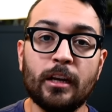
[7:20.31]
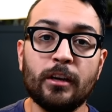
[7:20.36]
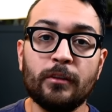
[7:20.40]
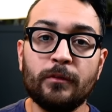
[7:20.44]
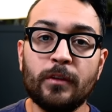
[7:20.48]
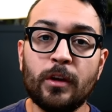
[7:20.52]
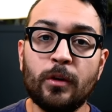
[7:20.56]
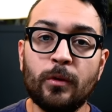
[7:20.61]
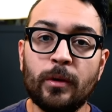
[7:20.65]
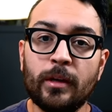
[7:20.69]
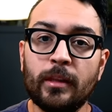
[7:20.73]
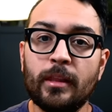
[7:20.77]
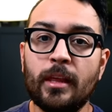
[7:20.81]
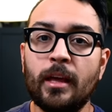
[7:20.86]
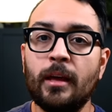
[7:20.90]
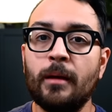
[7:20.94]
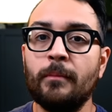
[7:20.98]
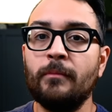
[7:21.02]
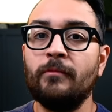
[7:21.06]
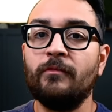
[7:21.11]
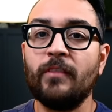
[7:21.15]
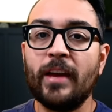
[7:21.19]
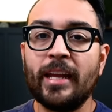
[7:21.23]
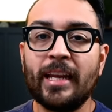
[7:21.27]
interviewing
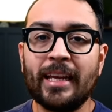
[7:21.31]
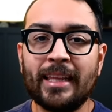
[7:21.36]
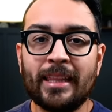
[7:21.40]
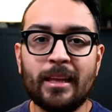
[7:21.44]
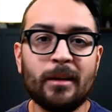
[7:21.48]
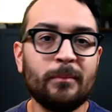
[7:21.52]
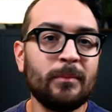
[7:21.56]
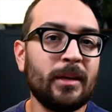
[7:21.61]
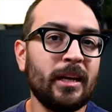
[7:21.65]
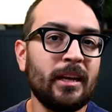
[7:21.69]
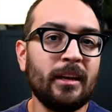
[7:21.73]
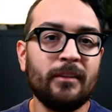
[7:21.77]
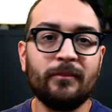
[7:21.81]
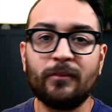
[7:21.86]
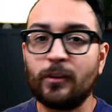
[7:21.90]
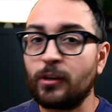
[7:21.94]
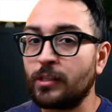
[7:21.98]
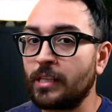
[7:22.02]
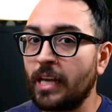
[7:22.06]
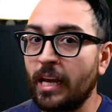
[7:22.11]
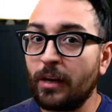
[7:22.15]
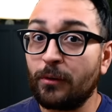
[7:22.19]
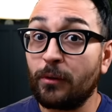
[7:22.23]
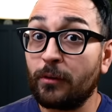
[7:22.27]
them, vetting them, getting
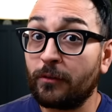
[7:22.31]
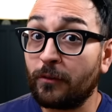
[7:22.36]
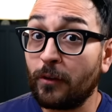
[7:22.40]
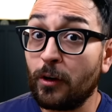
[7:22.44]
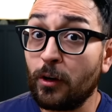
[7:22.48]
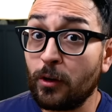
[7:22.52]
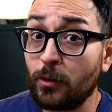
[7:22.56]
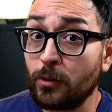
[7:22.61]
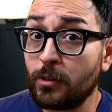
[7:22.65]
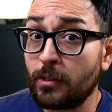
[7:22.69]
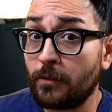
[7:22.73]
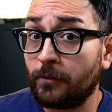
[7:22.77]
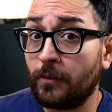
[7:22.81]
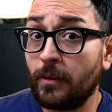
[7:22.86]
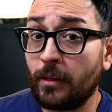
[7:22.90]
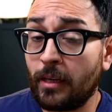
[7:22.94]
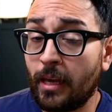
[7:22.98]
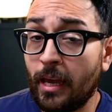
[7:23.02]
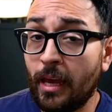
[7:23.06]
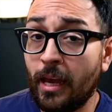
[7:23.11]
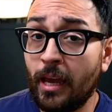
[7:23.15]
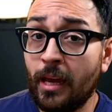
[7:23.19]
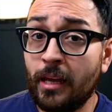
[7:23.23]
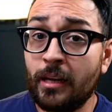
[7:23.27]
first-hand referrals if you
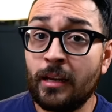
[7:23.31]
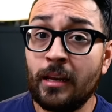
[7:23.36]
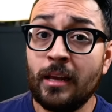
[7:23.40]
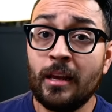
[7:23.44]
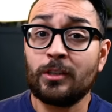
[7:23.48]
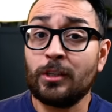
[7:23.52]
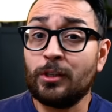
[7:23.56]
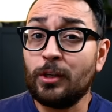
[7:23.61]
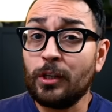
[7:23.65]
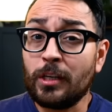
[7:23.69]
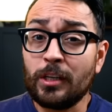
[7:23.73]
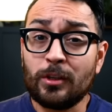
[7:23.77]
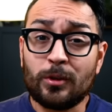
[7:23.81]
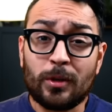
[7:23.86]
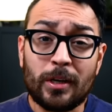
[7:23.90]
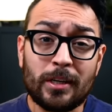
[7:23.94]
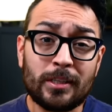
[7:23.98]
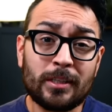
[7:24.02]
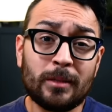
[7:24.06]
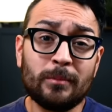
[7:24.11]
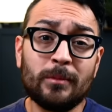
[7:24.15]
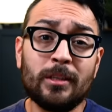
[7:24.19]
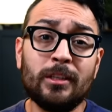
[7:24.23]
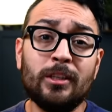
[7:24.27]
can, so that you can
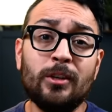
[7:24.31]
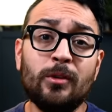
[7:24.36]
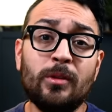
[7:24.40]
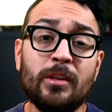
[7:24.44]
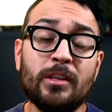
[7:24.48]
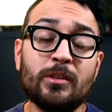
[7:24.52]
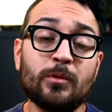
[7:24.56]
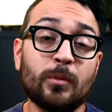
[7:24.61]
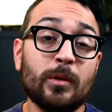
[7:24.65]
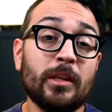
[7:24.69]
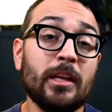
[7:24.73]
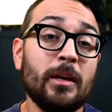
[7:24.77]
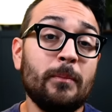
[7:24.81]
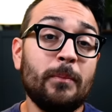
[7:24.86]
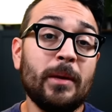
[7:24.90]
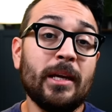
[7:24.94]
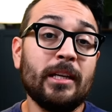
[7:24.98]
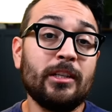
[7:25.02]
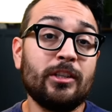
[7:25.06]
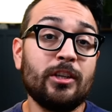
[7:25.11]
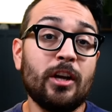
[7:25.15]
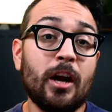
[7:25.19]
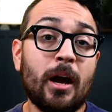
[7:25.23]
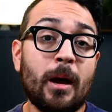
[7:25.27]
trust them to do these really
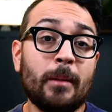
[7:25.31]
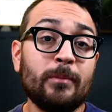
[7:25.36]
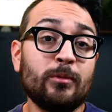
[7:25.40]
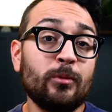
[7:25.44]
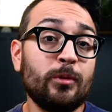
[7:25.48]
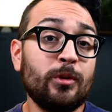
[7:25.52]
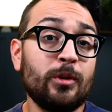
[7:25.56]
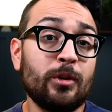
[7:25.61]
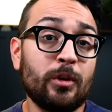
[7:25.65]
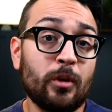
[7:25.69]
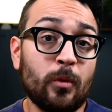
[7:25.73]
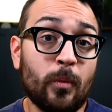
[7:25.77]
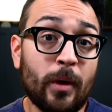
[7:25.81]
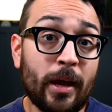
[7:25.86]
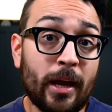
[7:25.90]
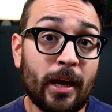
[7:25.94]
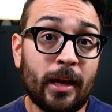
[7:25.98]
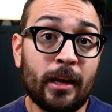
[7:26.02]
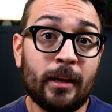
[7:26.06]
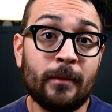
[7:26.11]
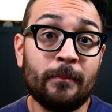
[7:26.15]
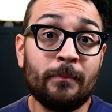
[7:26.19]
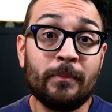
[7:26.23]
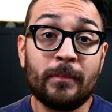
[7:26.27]
big jobs when you're
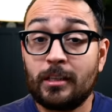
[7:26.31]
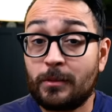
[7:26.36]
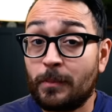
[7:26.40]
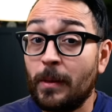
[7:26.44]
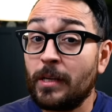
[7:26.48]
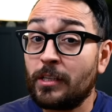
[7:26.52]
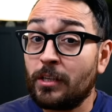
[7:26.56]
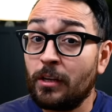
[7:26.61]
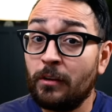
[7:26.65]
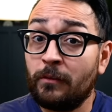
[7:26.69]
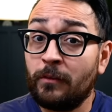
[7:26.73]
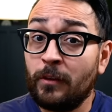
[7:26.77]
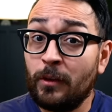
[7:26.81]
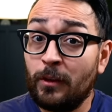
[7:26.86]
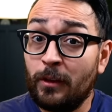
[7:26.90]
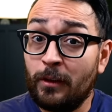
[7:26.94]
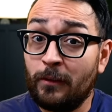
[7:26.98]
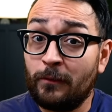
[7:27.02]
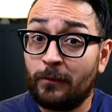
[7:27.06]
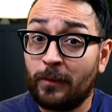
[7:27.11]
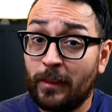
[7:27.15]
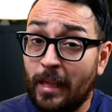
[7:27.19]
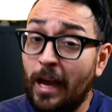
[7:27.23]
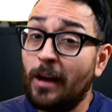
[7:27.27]
away, especially if you
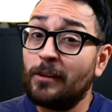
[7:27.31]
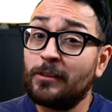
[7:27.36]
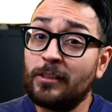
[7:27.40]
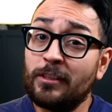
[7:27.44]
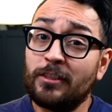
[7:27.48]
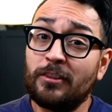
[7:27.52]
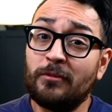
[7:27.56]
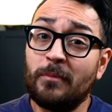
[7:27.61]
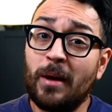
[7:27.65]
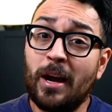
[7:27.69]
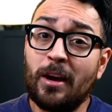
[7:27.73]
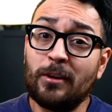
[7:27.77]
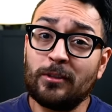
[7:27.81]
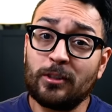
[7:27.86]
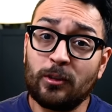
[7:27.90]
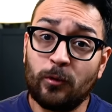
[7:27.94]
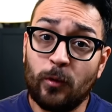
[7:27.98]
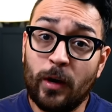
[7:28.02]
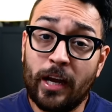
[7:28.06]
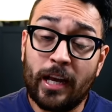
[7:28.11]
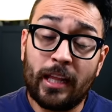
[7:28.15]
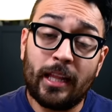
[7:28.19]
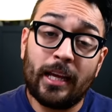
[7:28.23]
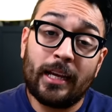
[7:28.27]
live thousands of miles
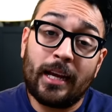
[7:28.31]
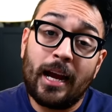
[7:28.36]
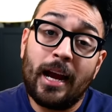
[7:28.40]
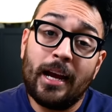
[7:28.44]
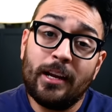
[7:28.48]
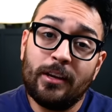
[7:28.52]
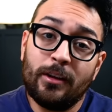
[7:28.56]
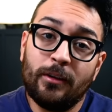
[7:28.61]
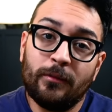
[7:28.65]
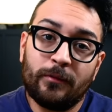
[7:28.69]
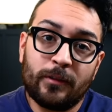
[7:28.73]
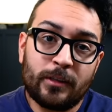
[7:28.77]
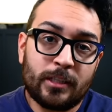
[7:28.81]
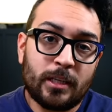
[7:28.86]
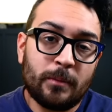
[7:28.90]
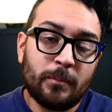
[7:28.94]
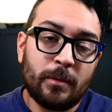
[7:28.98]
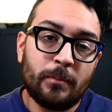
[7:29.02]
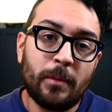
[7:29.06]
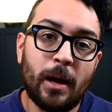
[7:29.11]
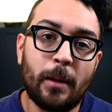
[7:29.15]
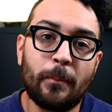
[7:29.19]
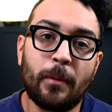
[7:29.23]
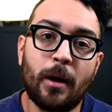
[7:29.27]
away like I do for some
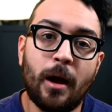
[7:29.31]
of my